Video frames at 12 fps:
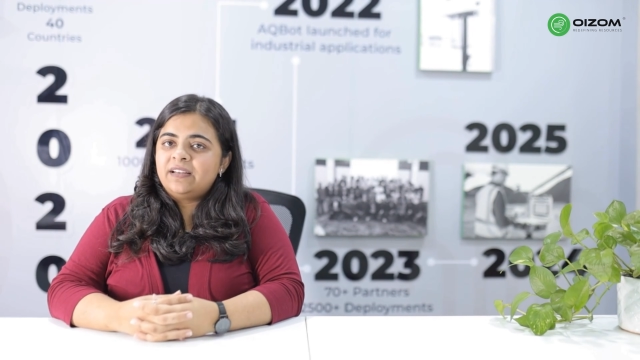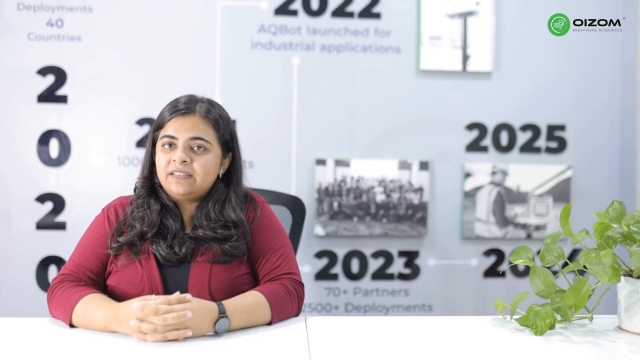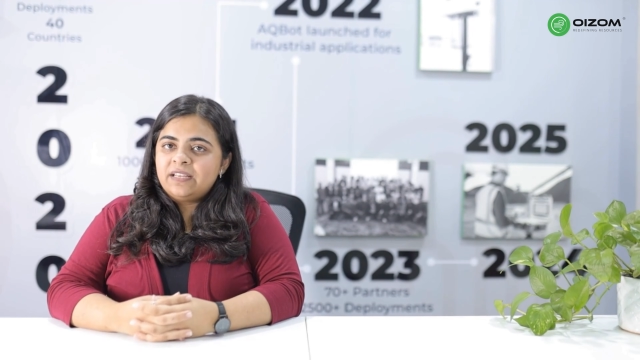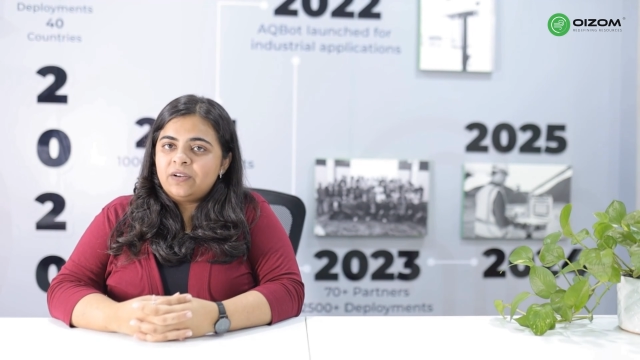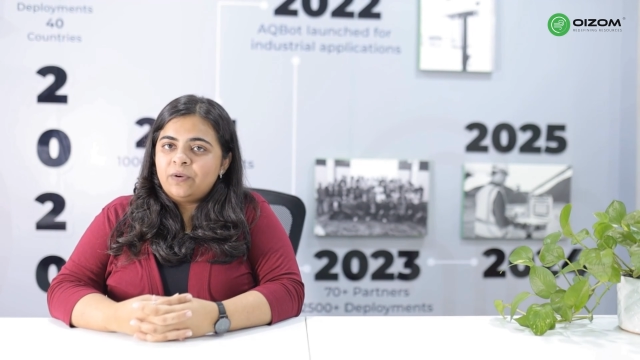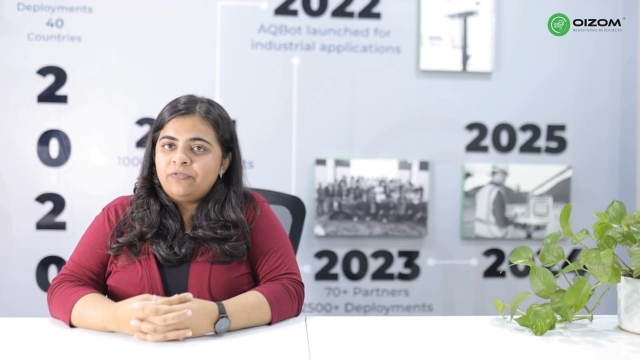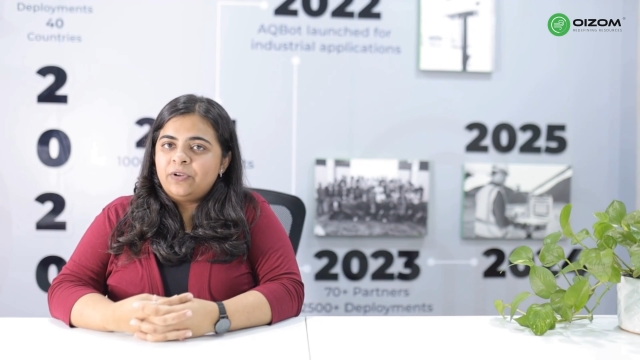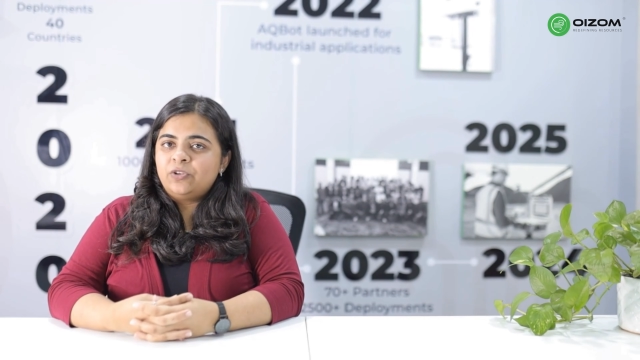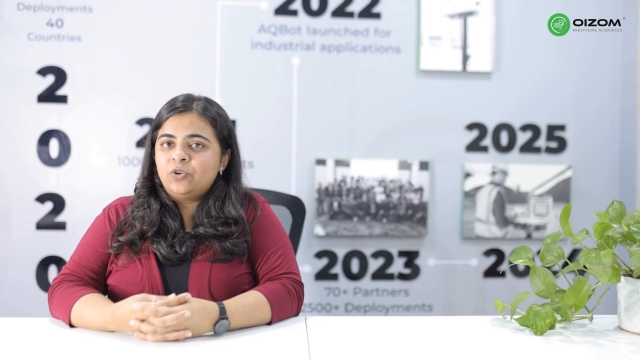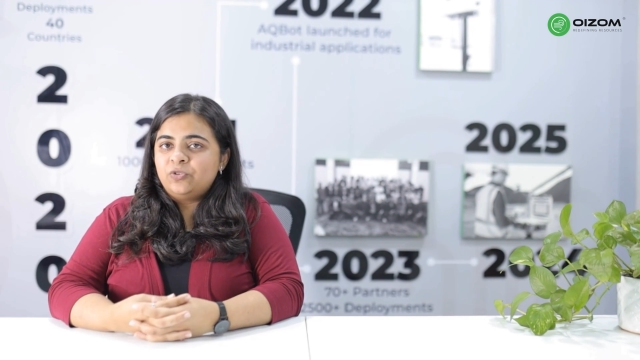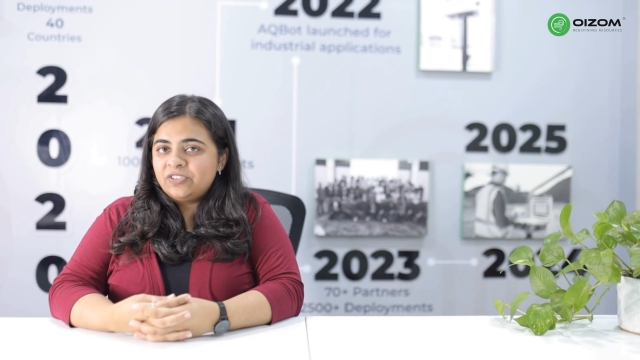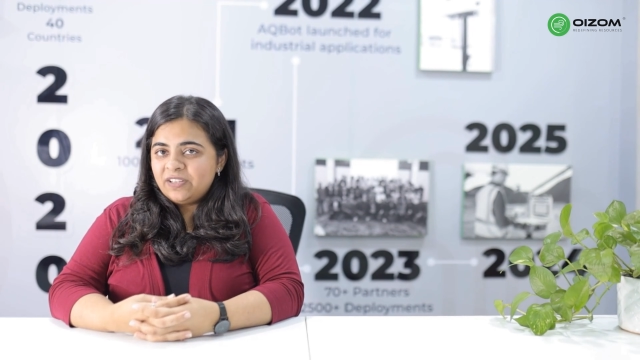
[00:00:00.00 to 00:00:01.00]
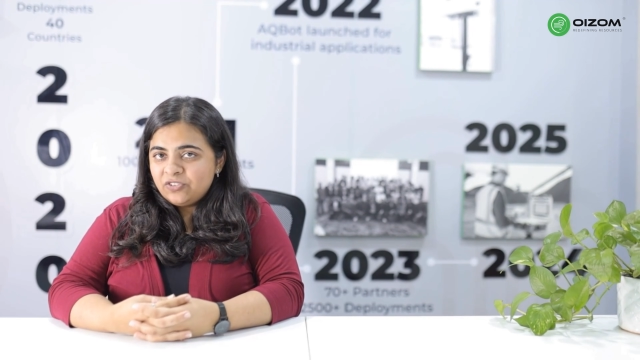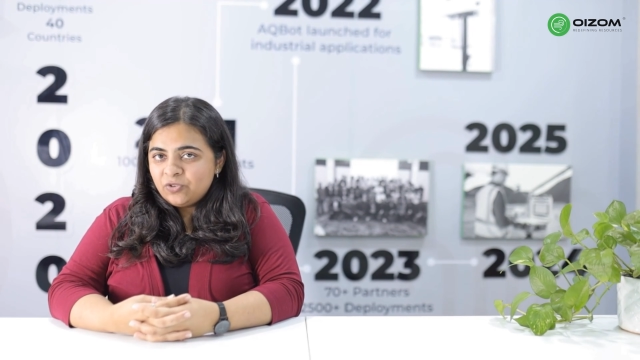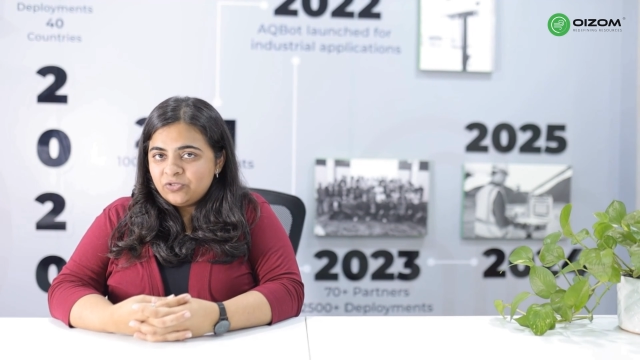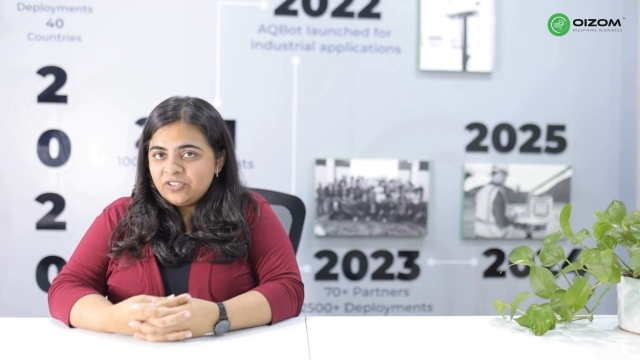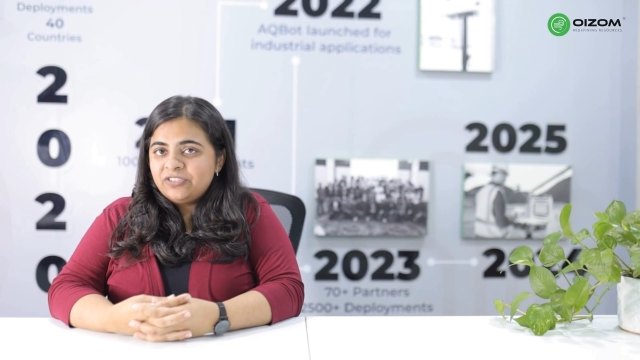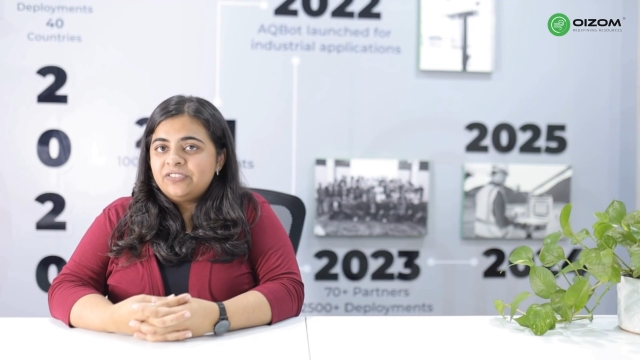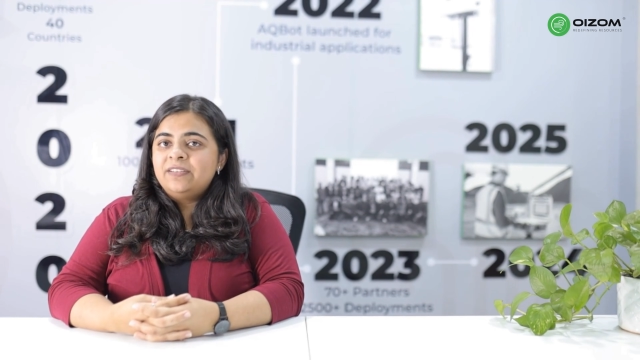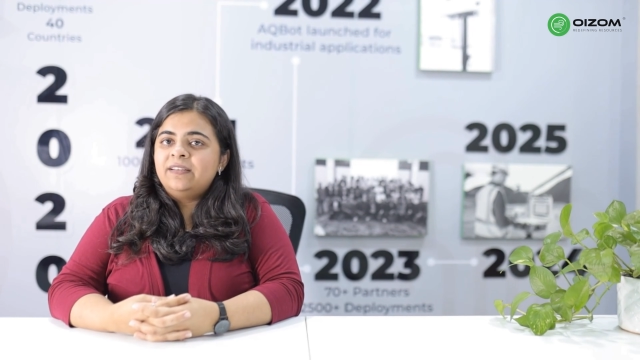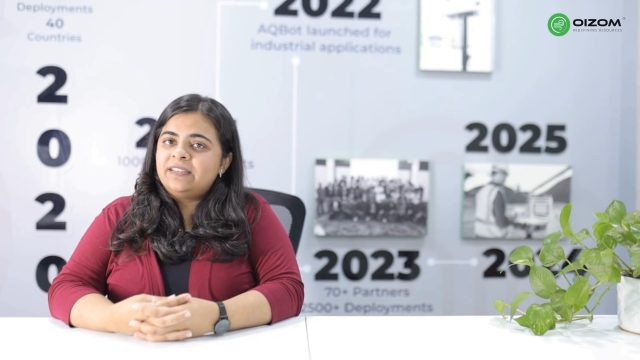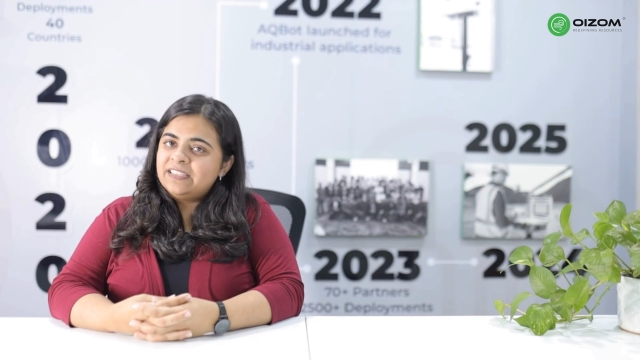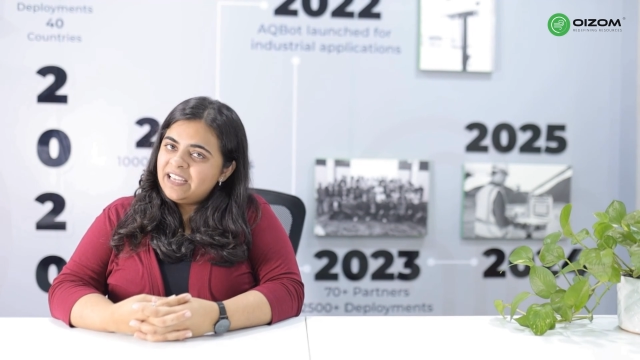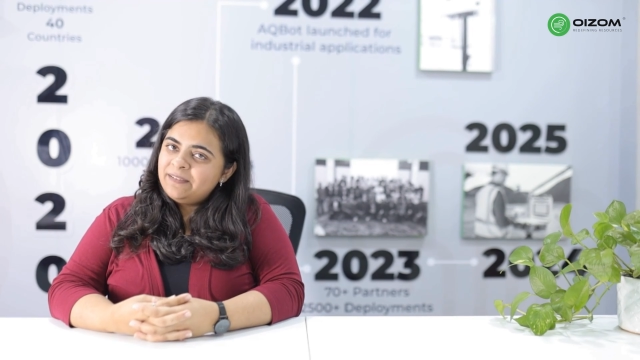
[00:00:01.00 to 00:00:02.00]
that often goes unnoticed
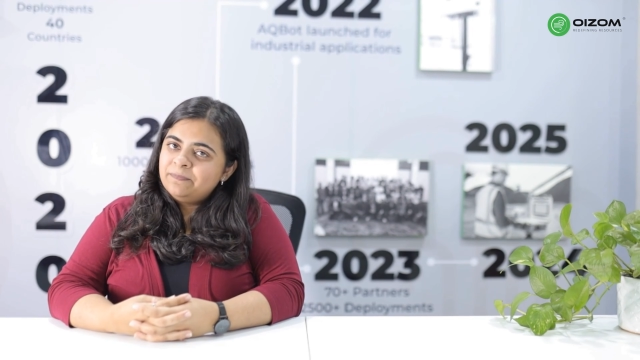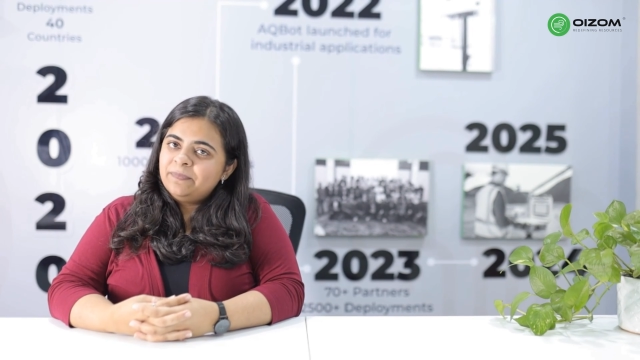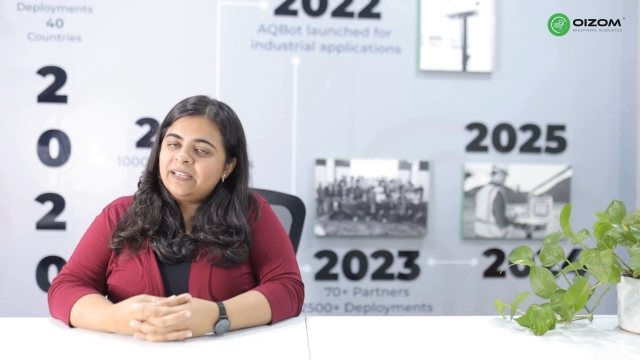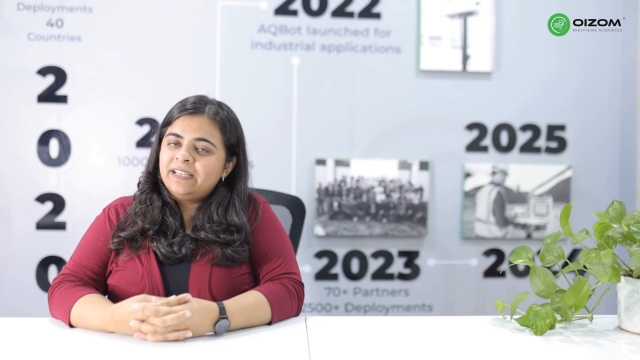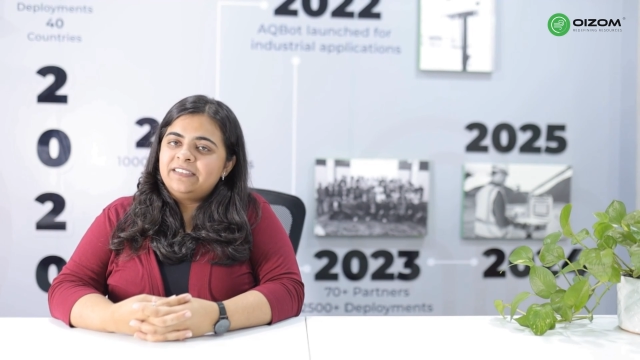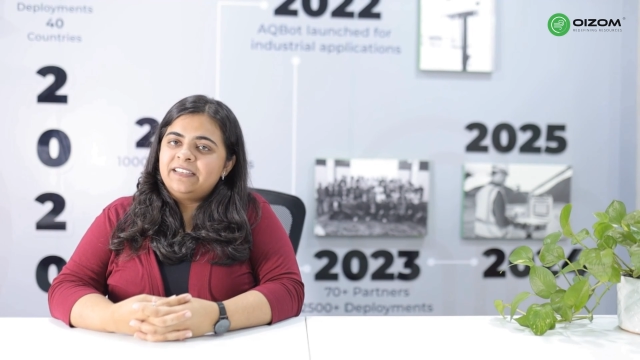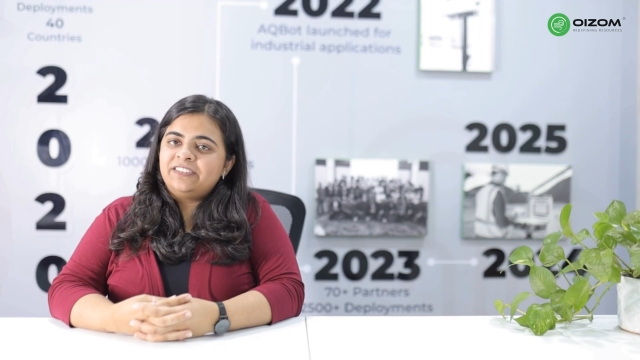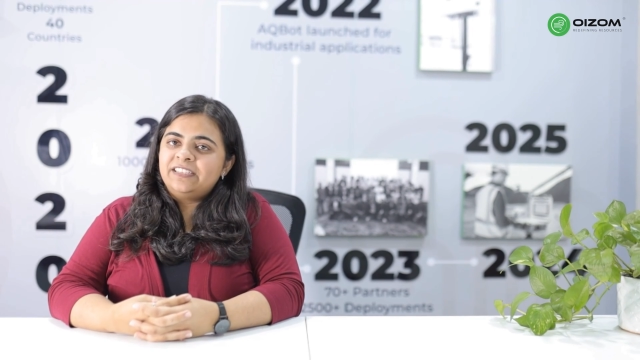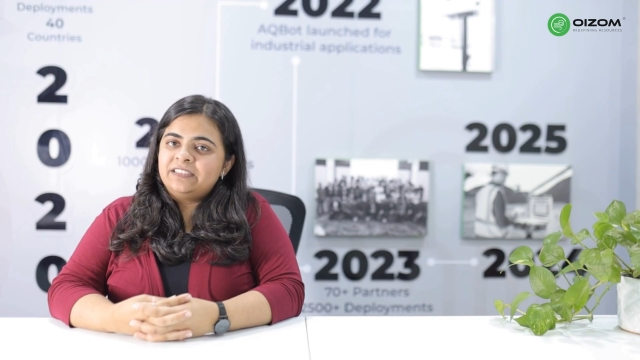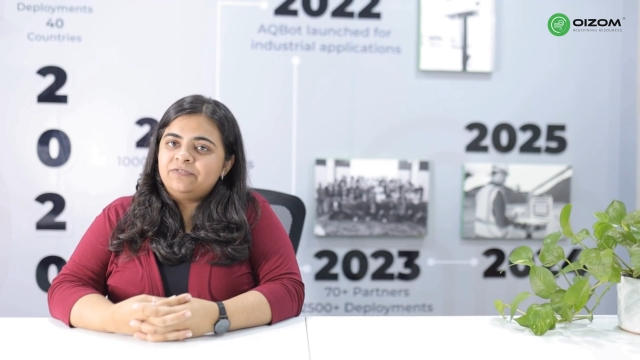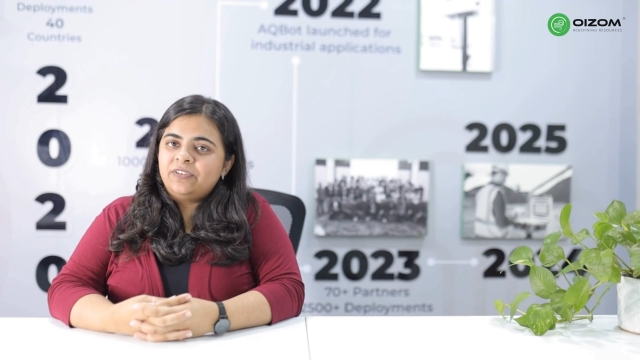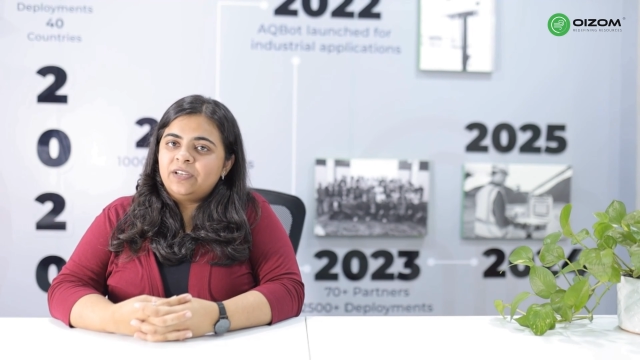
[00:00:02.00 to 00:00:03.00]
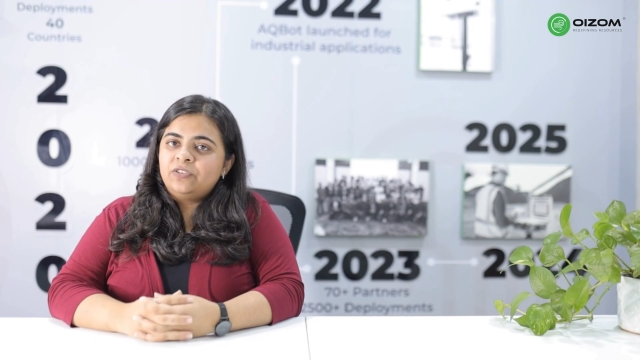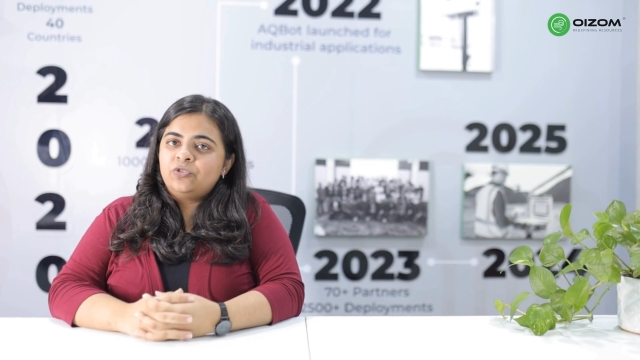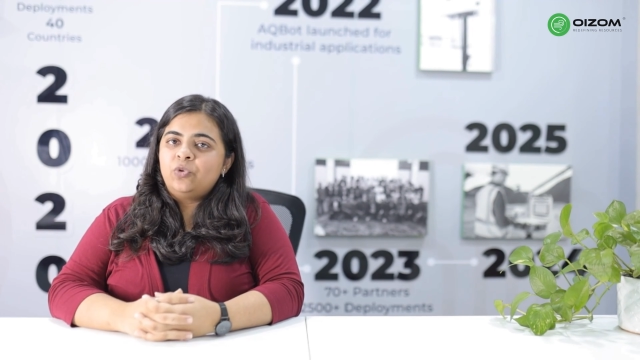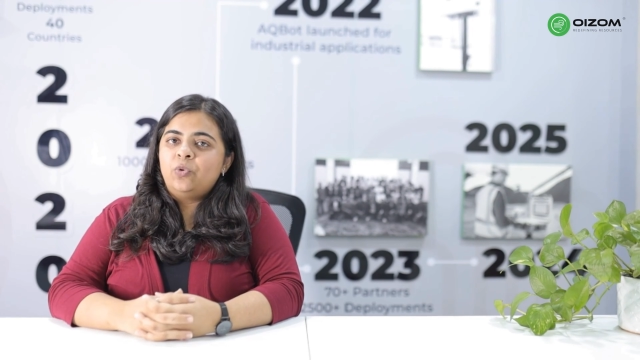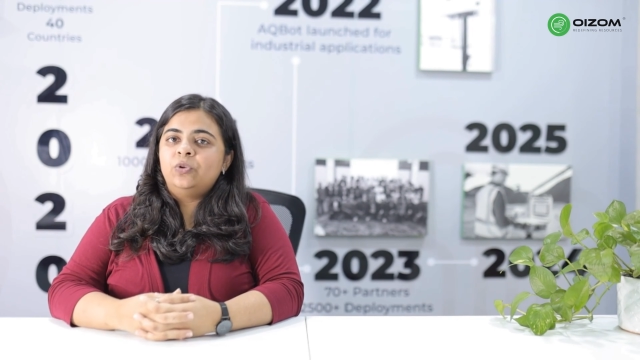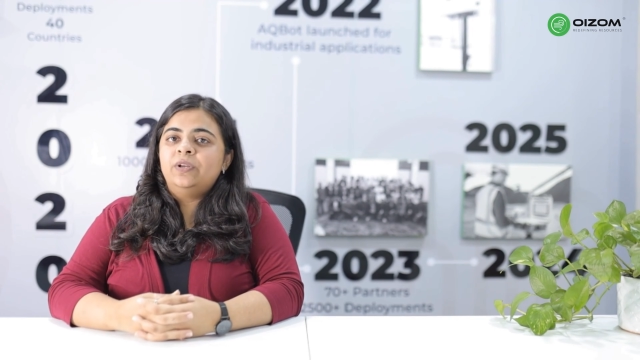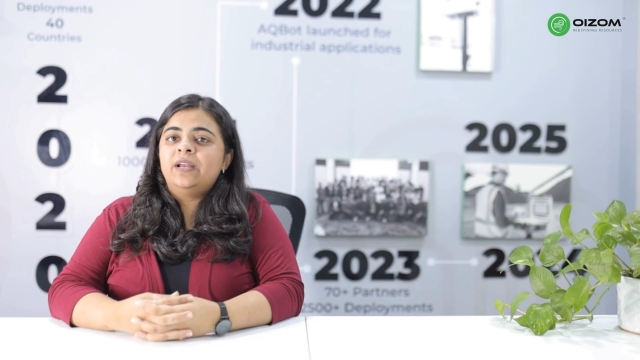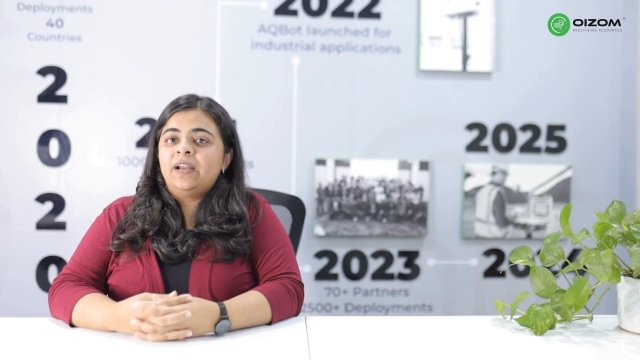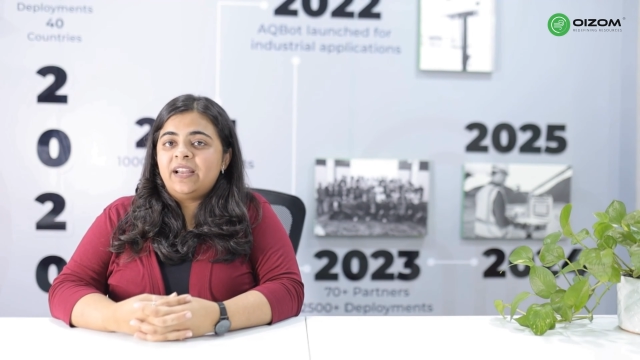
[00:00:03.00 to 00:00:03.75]
yet plays a significant role